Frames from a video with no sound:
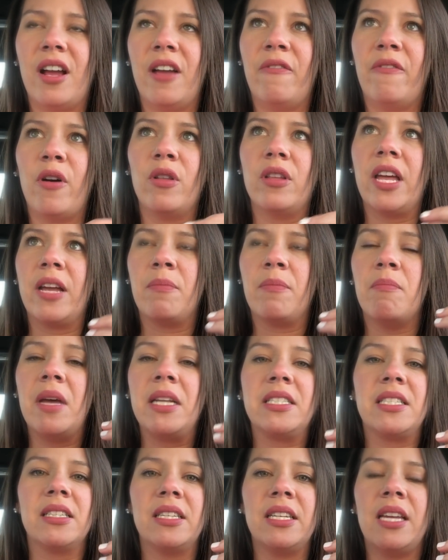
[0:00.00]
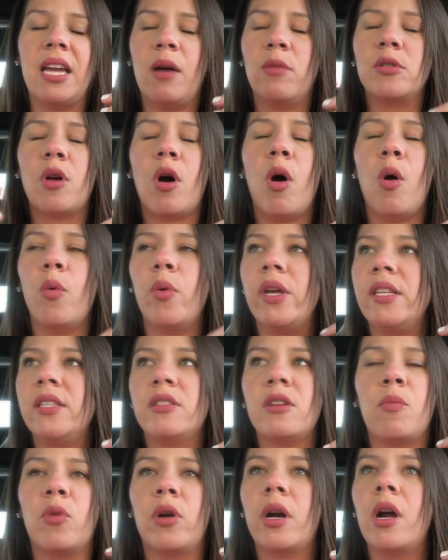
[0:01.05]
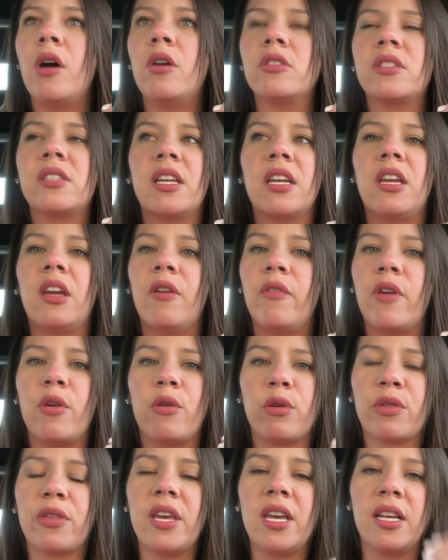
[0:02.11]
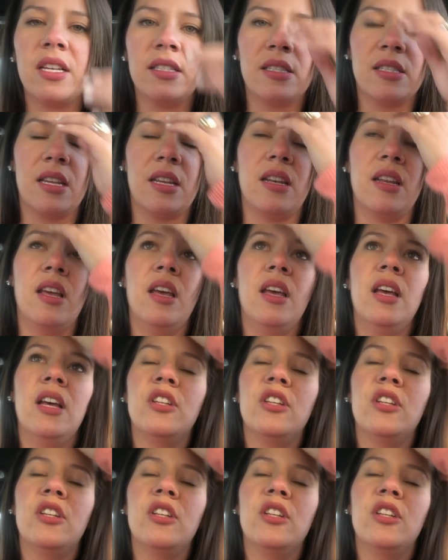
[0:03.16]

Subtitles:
I felt like mentally I was always somewhere else, thinking of other things and